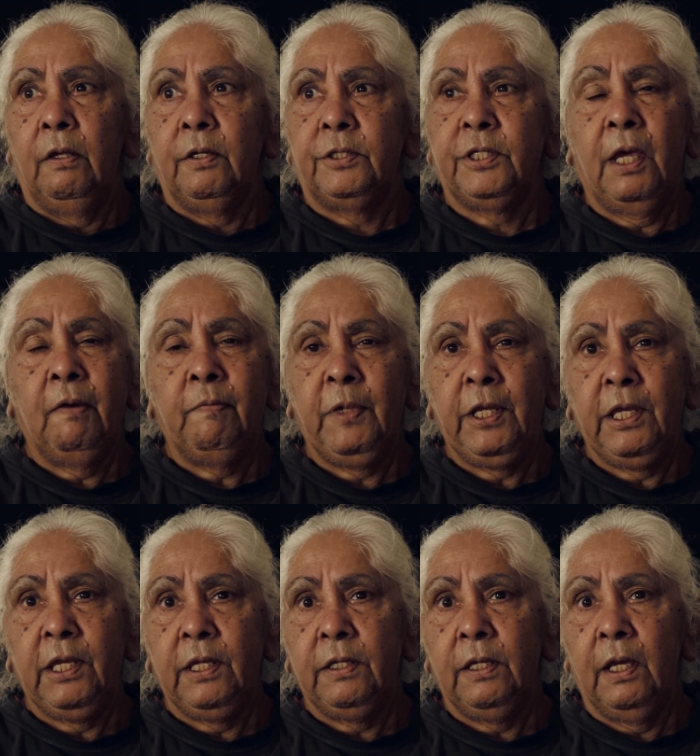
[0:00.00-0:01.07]
so
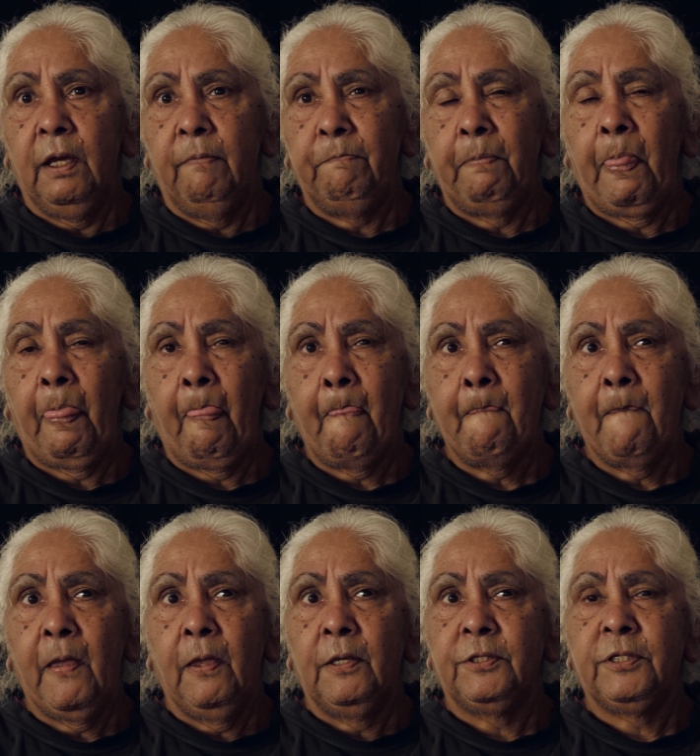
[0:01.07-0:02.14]
many, um,
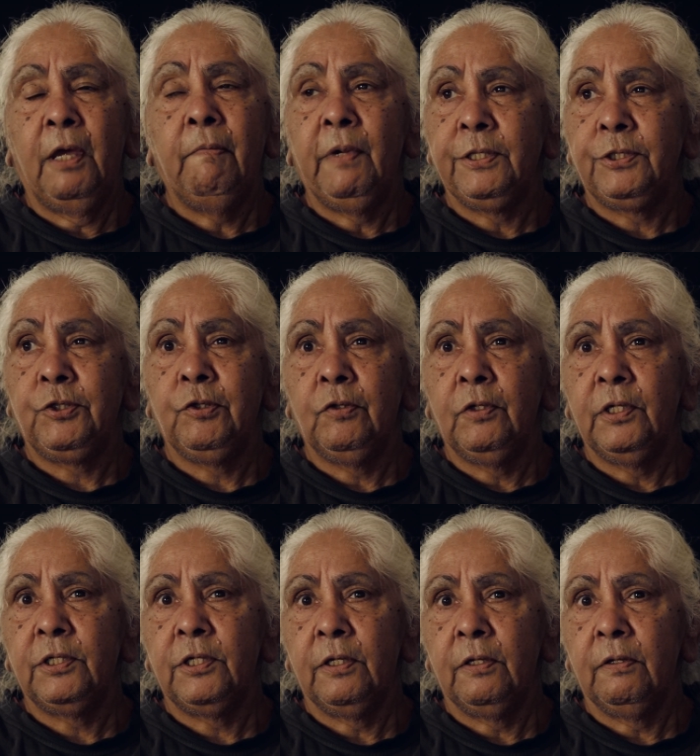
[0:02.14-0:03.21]
so much sugar
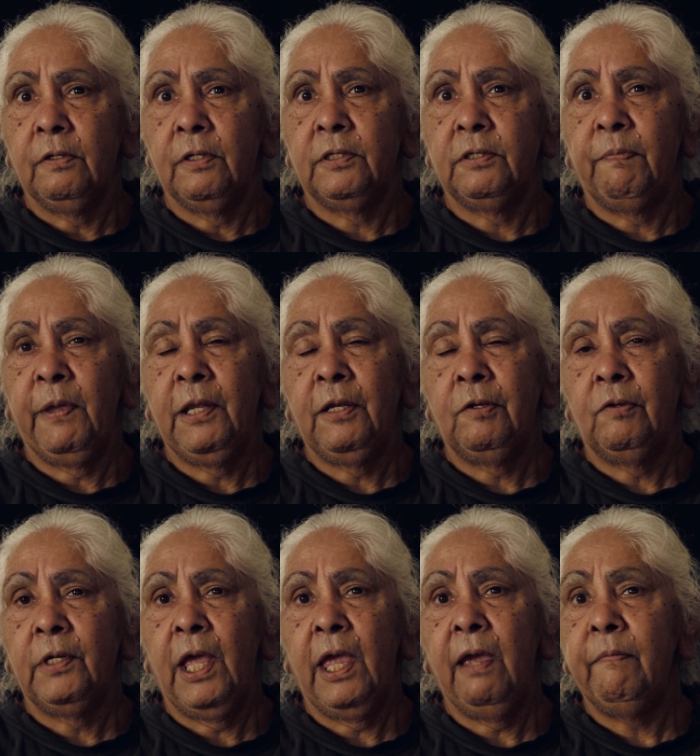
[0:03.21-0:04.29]
to, depended
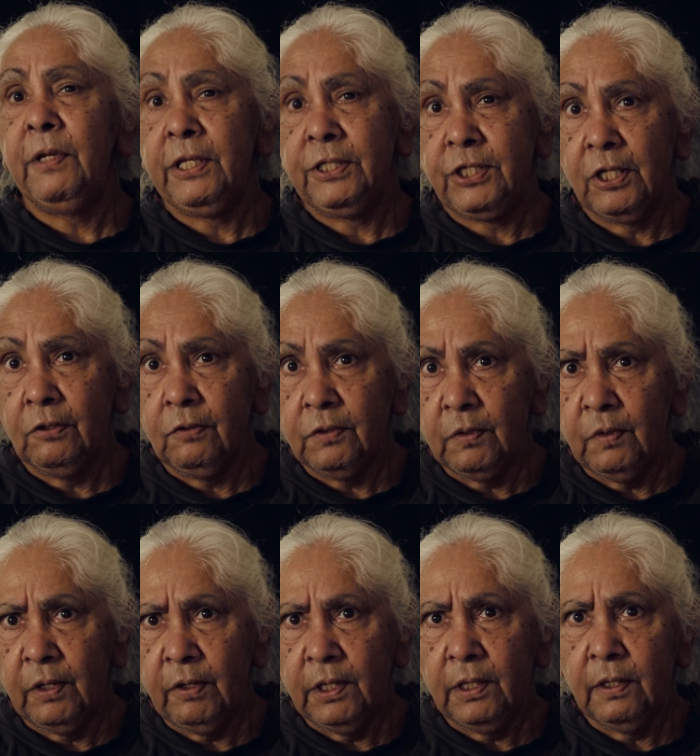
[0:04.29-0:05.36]
on how many children
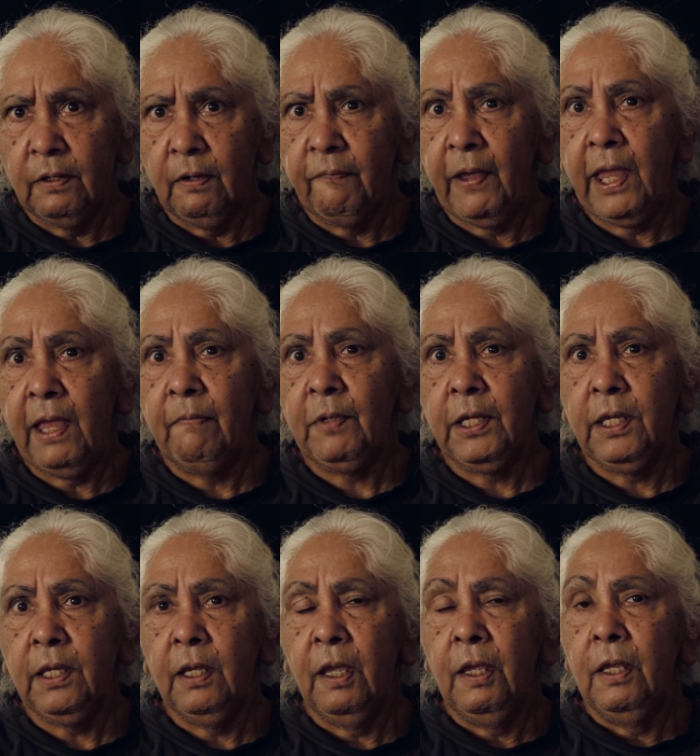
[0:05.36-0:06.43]
were in the
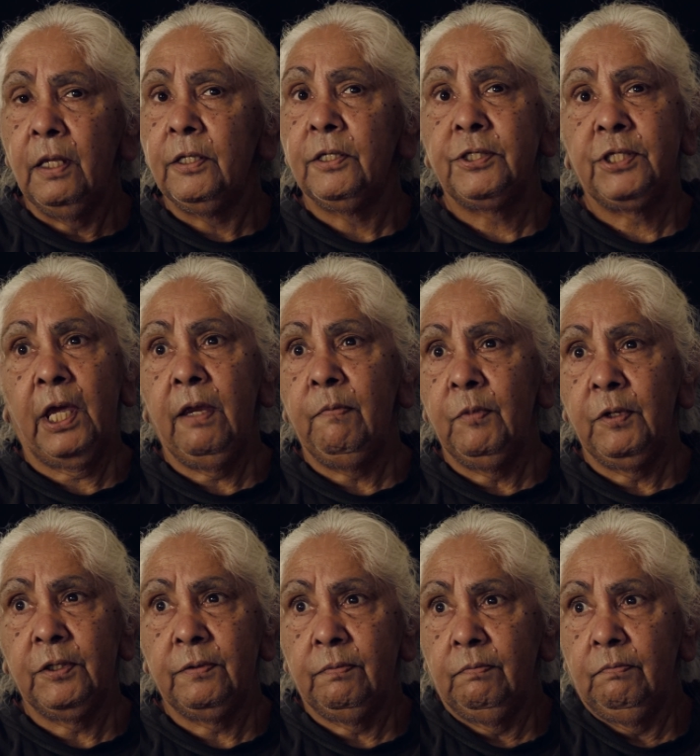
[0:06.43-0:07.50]
family. The same
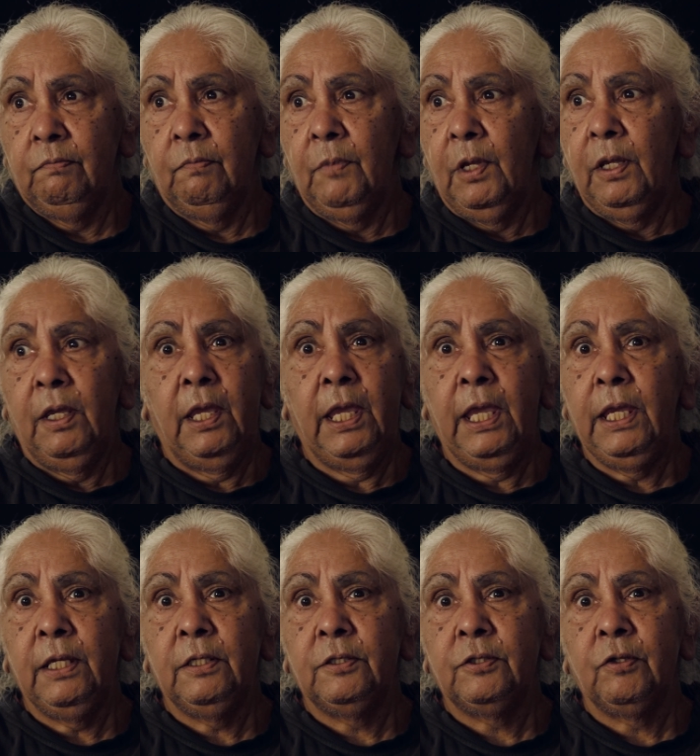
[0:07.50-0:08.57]
with
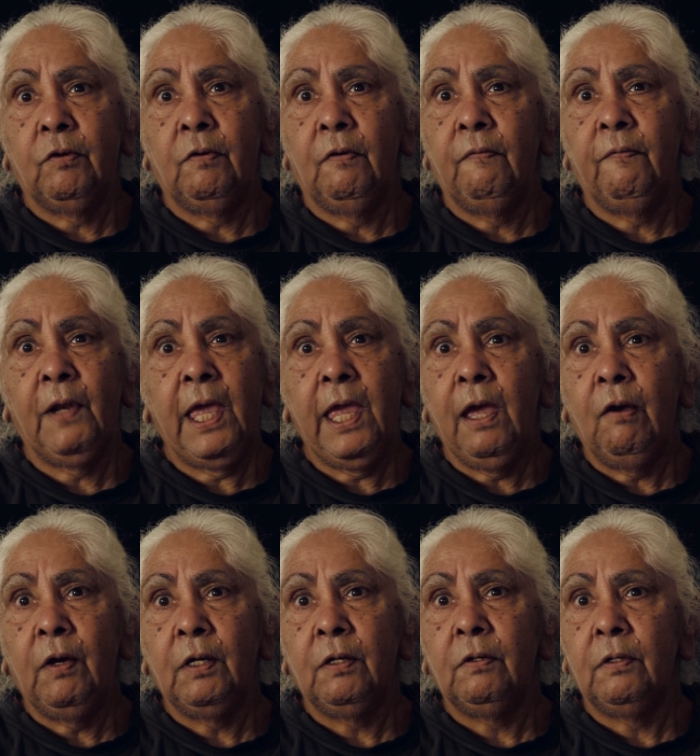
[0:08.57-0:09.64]
eggs or
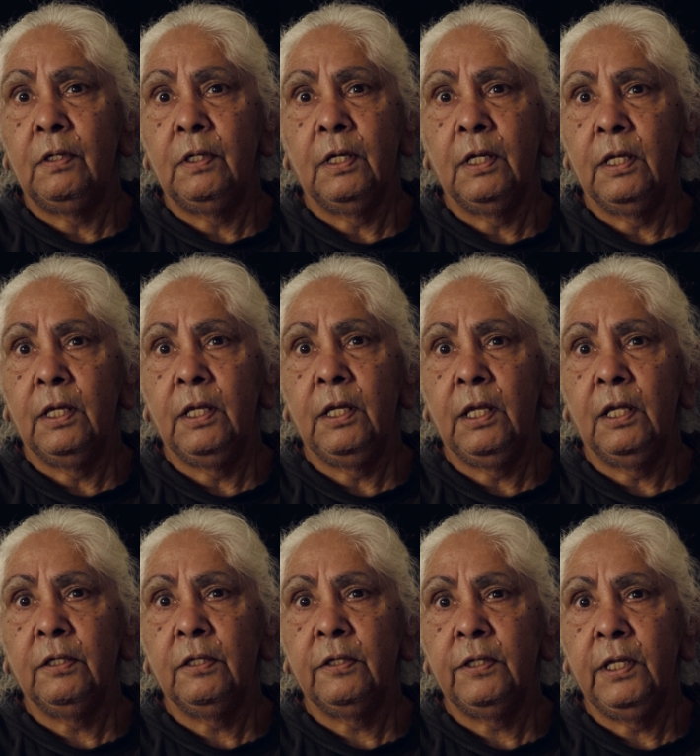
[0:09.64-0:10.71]
flour or any
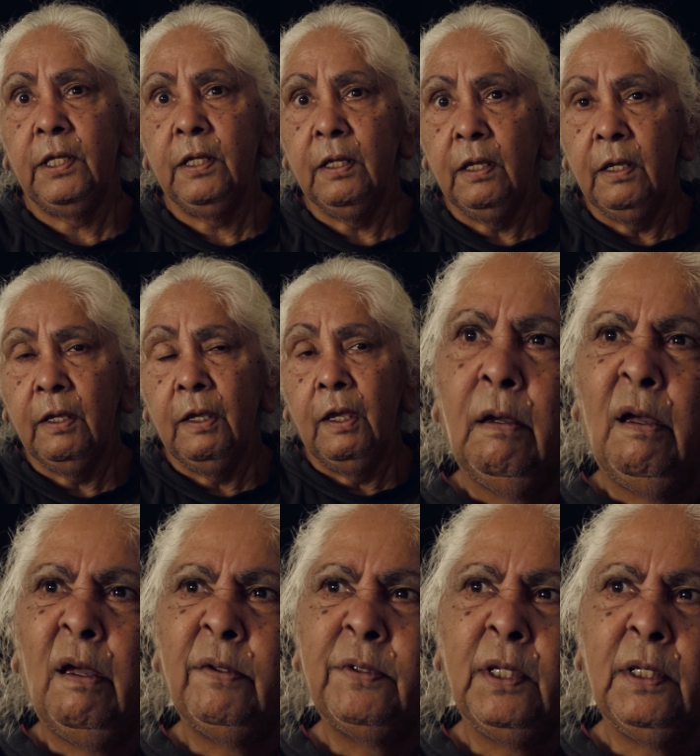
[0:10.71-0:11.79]
other thing.
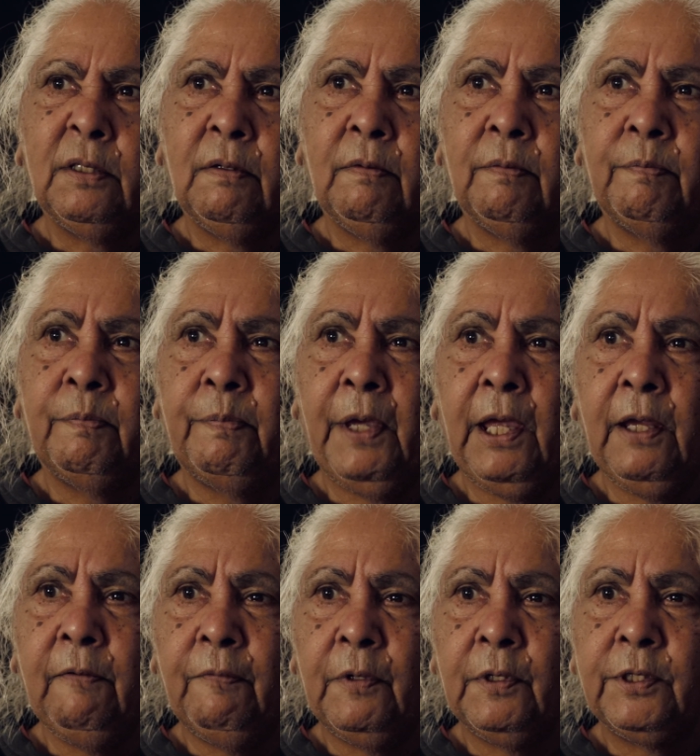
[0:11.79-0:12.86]
I think the
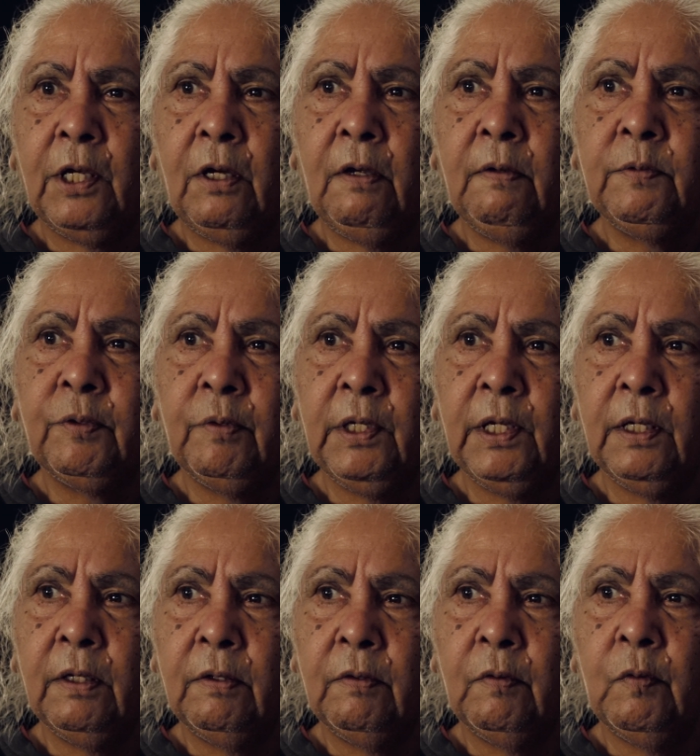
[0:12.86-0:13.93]
painful times
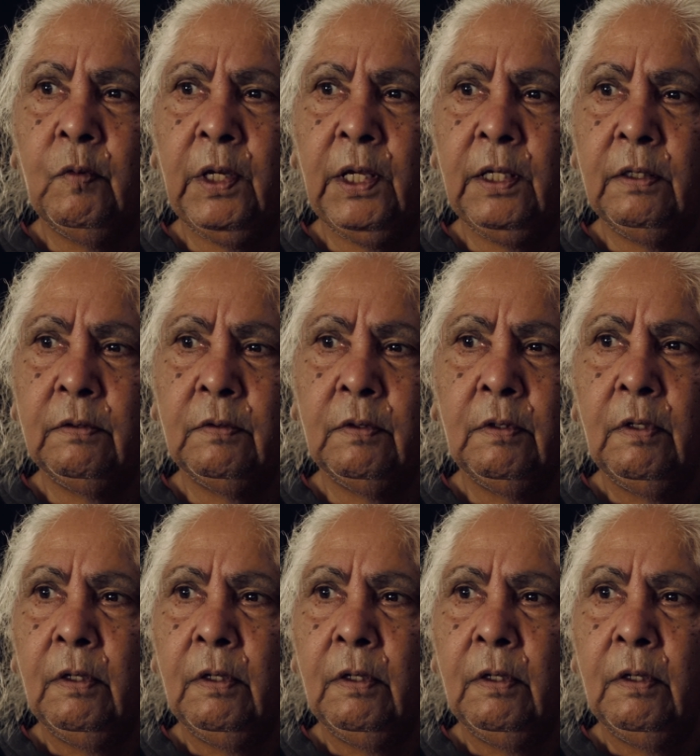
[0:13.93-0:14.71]
were when